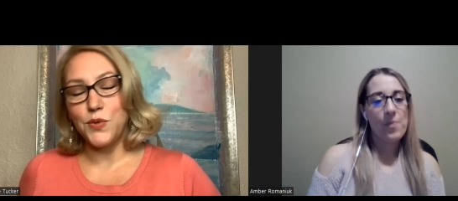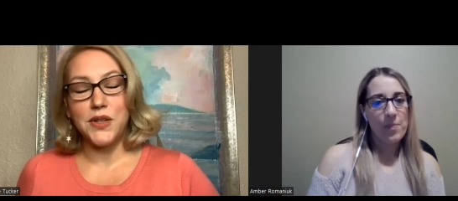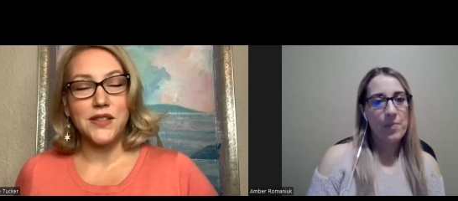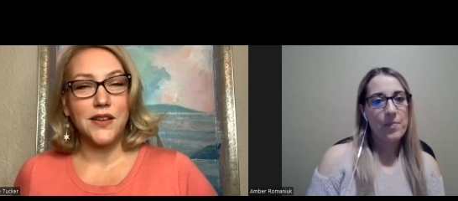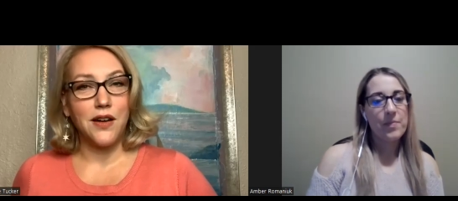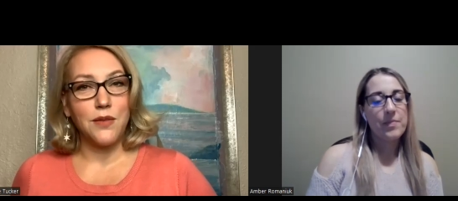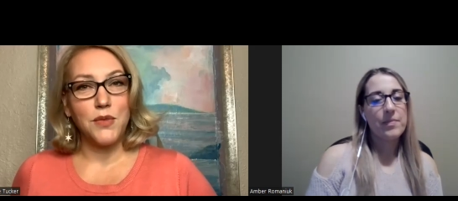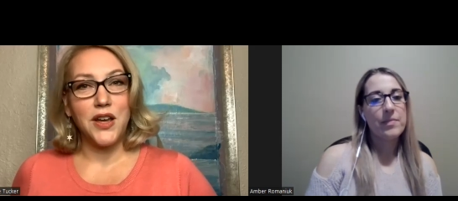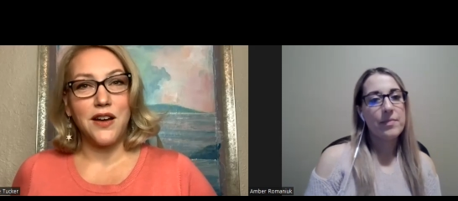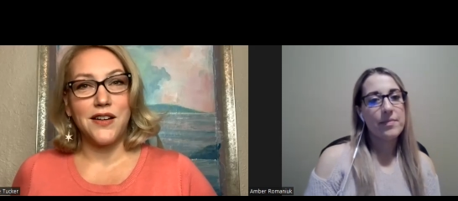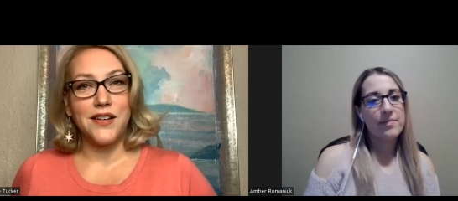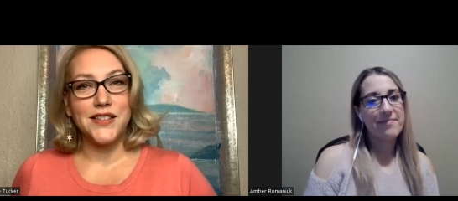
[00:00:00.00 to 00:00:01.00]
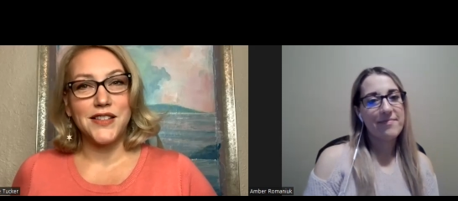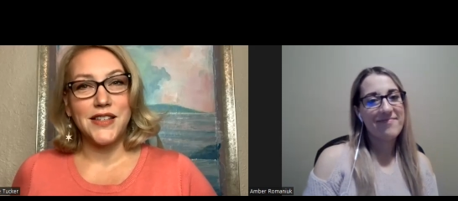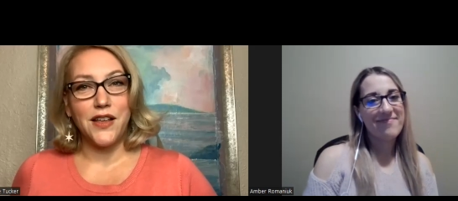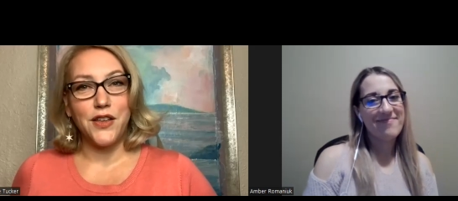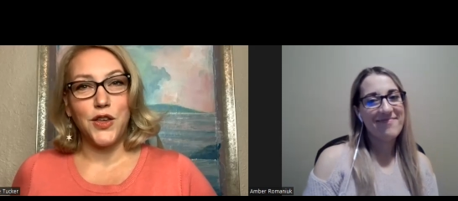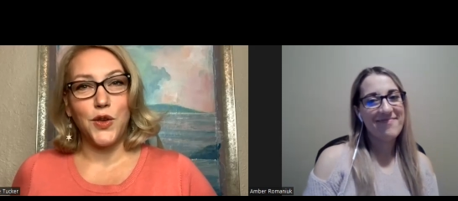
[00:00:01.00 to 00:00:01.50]
Speaker 1: week's karma cards,
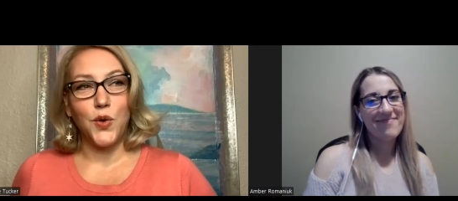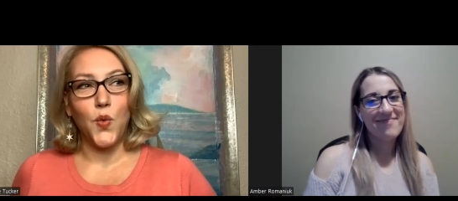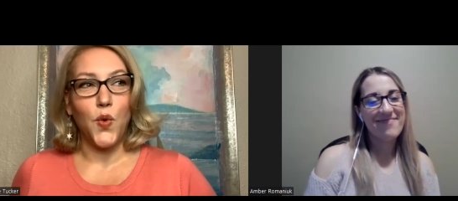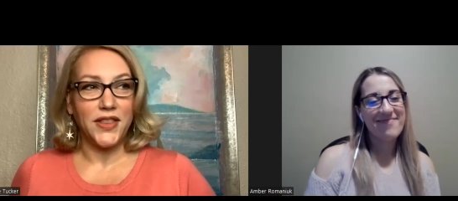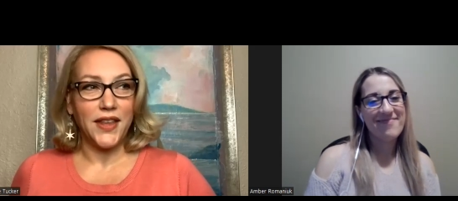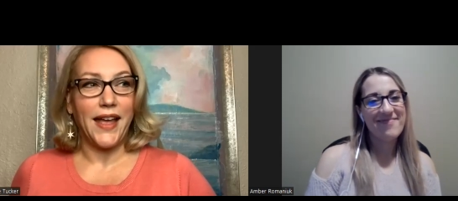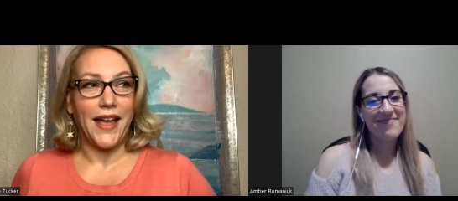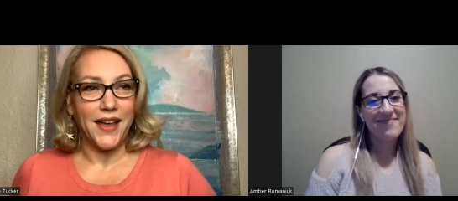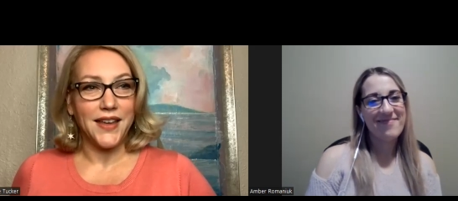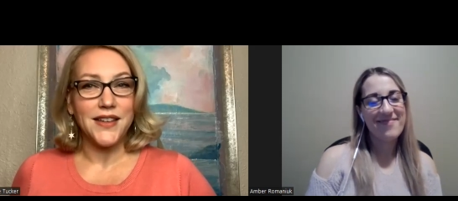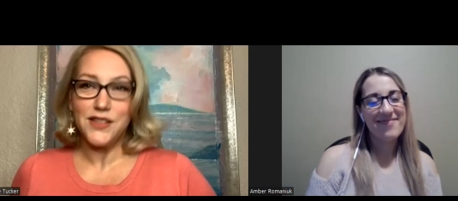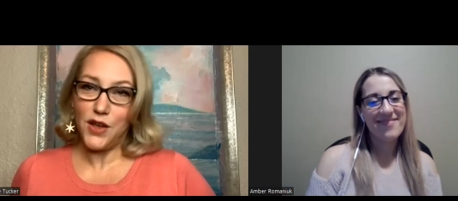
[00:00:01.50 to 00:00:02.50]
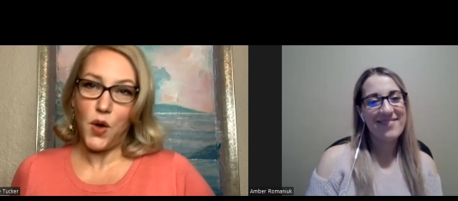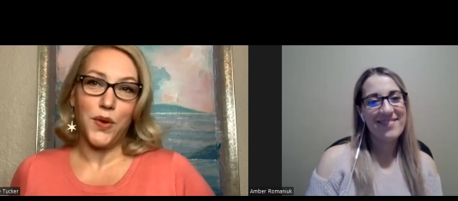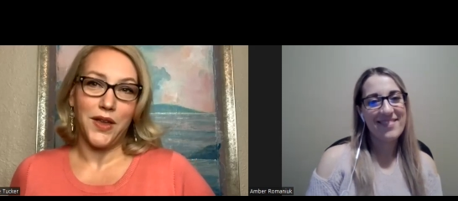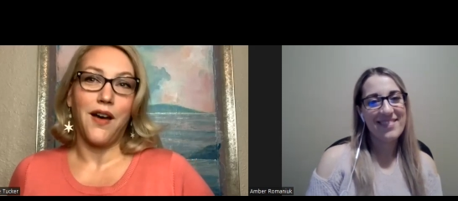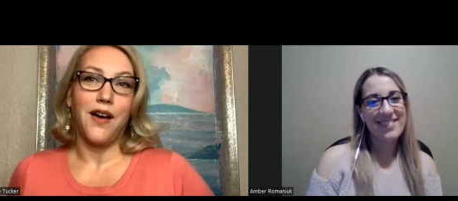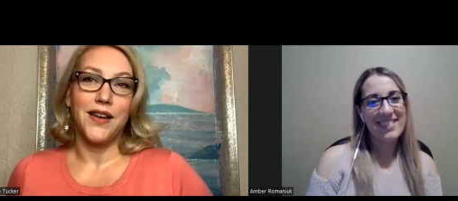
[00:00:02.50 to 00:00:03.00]
tell you what the heck is
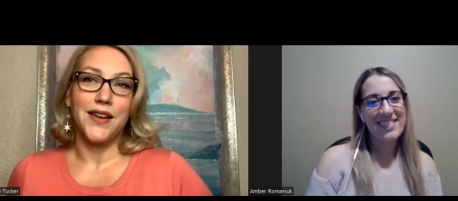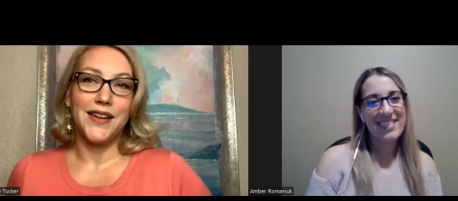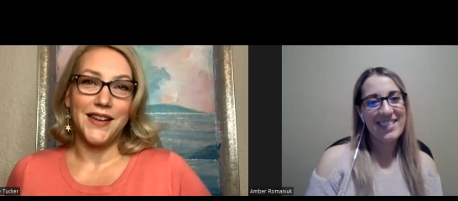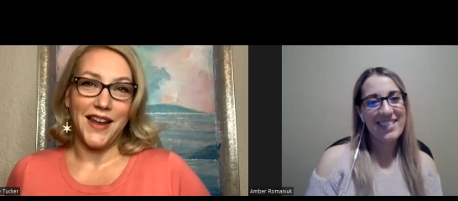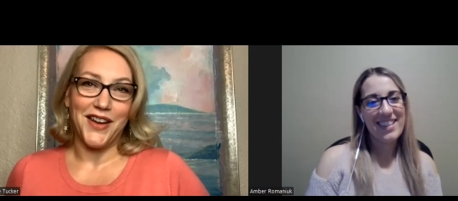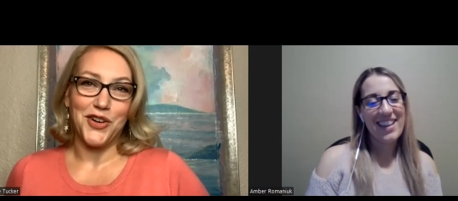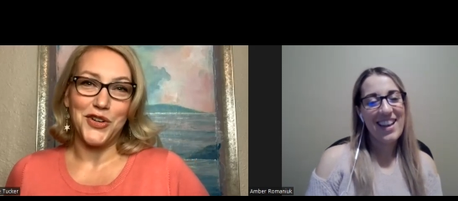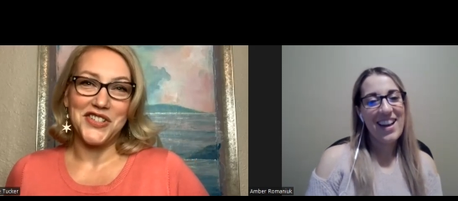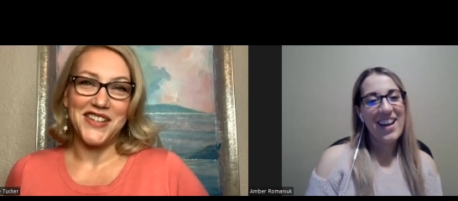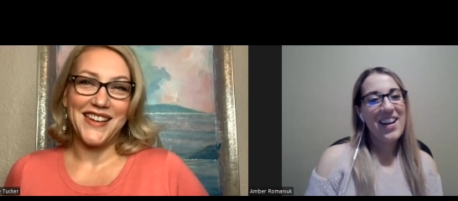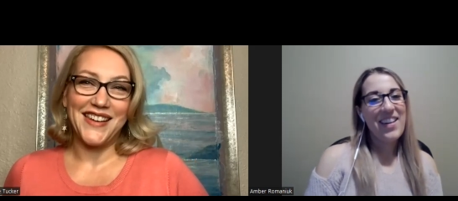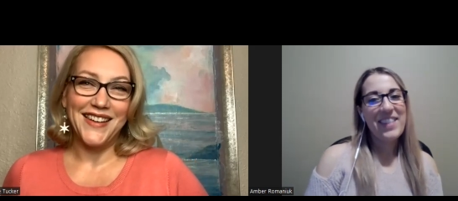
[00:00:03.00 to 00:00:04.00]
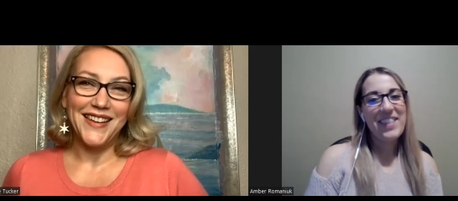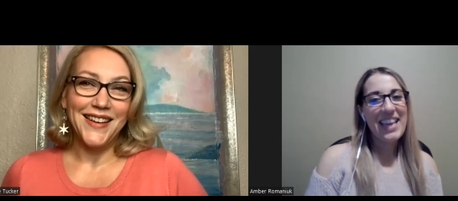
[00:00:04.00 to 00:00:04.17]
going on in energy.